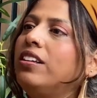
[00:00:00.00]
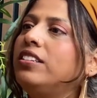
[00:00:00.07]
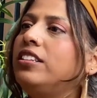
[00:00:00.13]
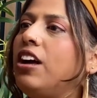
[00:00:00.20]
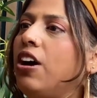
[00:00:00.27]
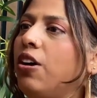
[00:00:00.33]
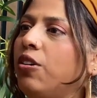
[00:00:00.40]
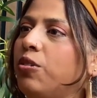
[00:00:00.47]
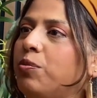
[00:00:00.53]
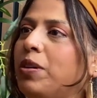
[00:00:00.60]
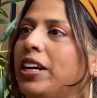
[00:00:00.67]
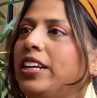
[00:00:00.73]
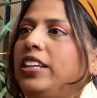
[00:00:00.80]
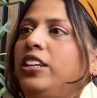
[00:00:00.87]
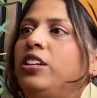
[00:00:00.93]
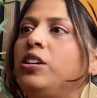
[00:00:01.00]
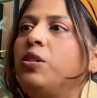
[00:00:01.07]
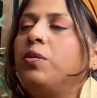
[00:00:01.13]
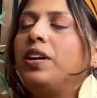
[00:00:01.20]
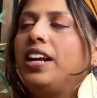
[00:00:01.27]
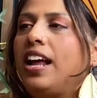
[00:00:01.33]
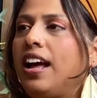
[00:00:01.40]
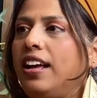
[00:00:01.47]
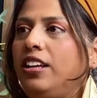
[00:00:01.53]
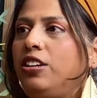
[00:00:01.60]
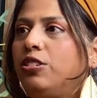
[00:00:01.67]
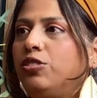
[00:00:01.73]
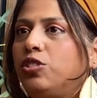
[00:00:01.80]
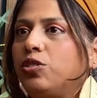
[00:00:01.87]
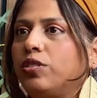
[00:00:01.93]
no, but you know what?
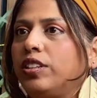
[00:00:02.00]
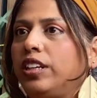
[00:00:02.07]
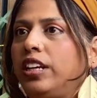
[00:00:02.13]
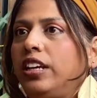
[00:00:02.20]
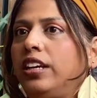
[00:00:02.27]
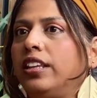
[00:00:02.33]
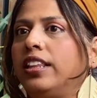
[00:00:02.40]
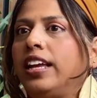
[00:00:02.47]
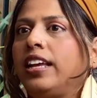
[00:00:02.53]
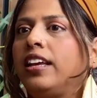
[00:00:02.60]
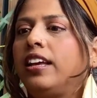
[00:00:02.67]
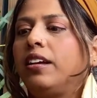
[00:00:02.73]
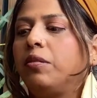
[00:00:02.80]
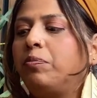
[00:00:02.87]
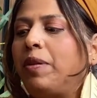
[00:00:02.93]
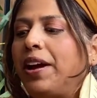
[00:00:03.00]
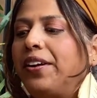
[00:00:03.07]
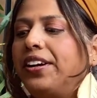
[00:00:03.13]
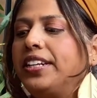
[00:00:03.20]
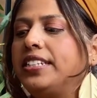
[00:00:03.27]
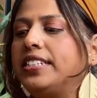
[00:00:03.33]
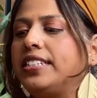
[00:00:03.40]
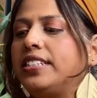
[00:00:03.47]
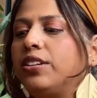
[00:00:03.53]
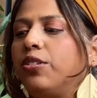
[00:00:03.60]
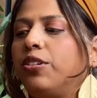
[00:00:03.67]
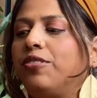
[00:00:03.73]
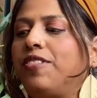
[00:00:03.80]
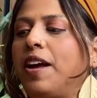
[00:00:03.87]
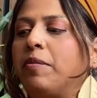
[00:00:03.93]
Usually, like parents
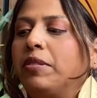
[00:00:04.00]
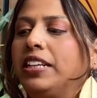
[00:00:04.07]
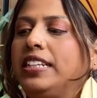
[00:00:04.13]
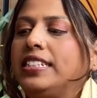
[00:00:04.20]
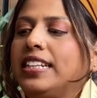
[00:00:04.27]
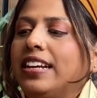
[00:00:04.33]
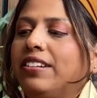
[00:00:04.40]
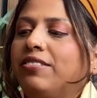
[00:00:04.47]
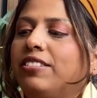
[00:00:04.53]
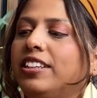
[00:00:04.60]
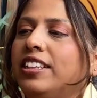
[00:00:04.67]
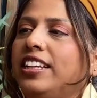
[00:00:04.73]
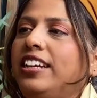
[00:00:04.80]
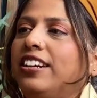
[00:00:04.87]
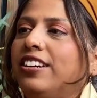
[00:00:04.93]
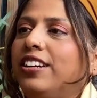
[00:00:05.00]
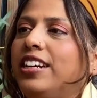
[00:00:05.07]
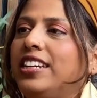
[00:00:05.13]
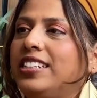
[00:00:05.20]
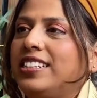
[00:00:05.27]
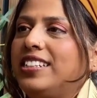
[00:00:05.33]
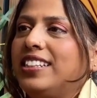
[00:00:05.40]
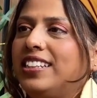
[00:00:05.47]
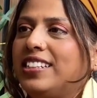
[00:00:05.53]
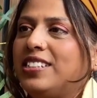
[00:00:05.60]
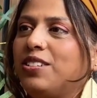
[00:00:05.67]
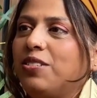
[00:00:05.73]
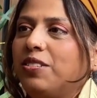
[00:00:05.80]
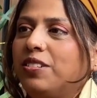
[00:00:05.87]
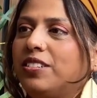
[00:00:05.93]
or families that really are into this
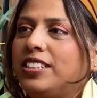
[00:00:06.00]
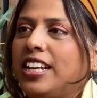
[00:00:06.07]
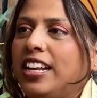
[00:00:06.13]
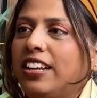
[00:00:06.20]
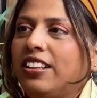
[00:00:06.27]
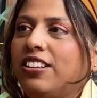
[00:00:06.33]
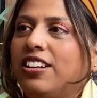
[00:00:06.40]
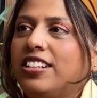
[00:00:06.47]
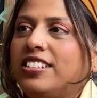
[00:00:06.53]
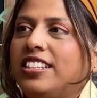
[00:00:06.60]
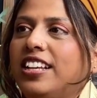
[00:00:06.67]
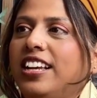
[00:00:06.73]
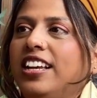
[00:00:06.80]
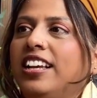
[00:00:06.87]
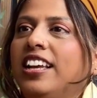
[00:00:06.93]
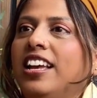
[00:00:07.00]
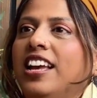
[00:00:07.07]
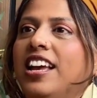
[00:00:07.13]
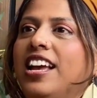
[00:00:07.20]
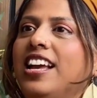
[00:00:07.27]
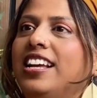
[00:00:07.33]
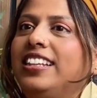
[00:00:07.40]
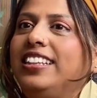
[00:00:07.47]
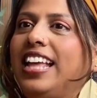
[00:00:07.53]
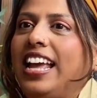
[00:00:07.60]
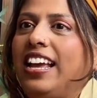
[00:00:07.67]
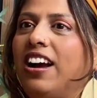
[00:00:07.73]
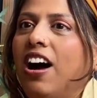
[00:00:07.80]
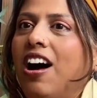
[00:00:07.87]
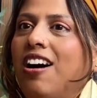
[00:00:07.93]
whole Santa Claus thing,
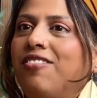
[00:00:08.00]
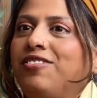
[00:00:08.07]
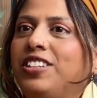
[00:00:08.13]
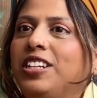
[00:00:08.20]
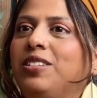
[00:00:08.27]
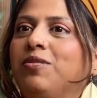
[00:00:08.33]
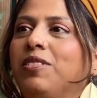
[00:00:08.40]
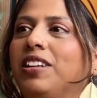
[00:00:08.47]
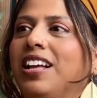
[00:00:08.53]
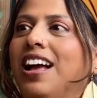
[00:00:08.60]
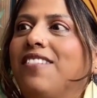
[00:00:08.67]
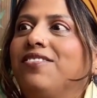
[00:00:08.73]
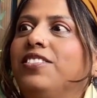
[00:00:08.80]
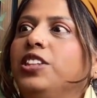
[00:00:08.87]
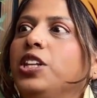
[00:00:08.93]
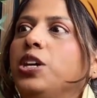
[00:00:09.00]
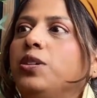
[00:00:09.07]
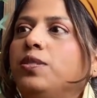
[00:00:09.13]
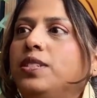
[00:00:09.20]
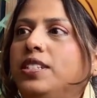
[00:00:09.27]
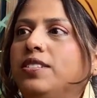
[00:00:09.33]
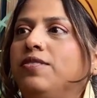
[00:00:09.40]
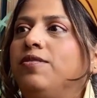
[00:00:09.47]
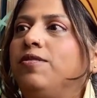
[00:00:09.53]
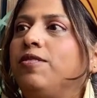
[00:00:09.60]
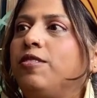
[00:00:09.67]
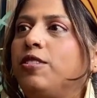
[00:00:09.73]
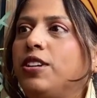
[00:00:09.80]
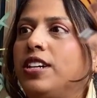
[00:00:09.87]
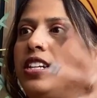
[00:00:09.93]
they often will have loads of
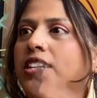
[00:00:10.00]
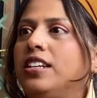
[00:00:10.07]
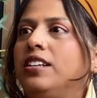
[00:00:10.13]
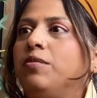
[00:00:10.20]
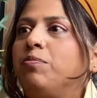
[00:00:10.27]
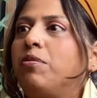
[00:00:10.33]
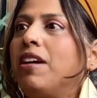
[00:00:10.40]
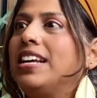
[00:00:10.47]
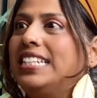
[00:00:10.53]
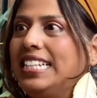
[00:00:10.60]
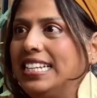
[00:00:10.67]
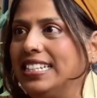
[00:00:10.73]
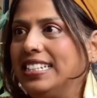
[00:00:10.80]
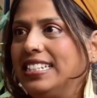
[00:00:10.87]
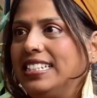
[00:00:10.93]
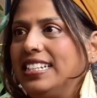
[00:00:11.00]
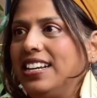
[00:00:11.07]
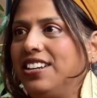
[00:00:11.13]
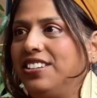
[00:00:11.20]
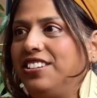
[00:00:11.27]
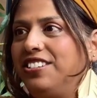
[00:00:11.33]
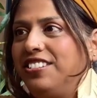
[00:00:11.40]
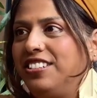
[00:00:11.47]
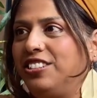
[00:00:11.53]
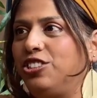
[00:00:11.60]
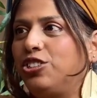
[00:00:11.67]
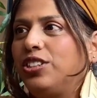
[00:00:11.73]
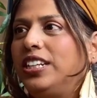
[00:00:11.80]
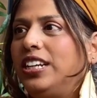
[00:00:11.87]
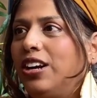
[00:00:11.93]
presents under the
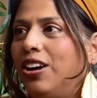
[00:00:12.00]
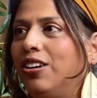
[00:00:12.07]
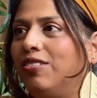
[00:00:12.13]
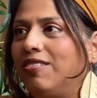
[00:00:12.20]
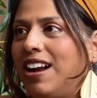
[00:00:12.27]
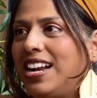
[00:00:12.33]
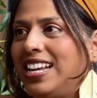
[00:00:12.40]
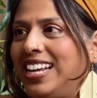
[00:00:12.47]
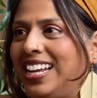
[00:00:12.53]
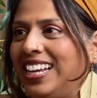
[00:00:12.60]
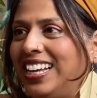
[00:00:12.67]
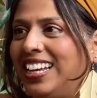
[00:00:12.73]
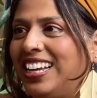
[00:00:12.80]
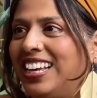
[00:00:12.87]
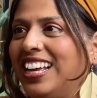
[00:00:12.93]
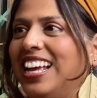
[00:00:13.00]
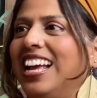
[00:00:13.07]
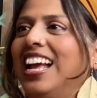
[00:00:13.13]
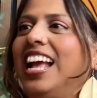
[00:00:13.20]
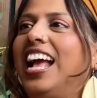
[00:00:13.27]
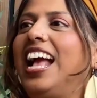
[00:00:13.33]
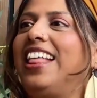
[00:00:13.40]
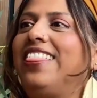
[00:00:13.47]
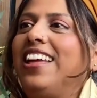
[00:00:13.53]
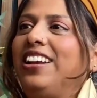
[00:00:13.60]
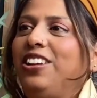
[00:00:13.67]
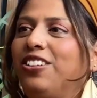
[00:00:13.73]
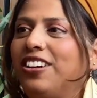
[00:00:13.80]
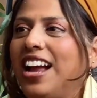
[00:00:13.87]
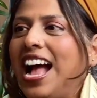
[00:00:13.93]
tree already. And then
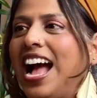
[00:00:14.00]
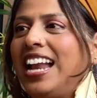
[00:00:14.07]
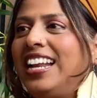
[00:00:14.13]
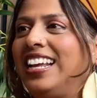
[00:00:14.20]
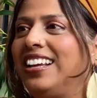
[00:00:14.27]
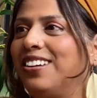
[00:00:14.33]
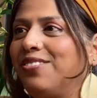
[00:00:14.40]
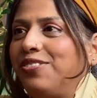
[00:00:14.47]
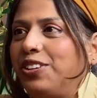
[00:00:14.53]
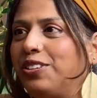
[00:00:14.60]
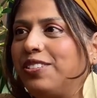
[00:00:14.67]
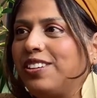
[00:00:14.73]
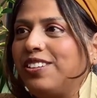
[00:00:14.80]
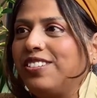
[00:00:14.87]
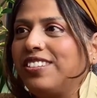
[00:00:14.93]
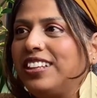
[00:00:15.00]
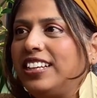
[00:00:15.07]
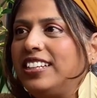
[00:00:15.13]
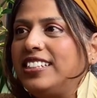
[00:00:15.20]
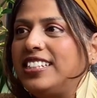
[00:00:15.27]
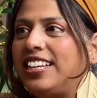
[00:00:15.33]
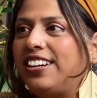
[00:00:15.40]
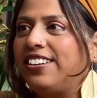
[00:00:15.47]
you're adding a few little things here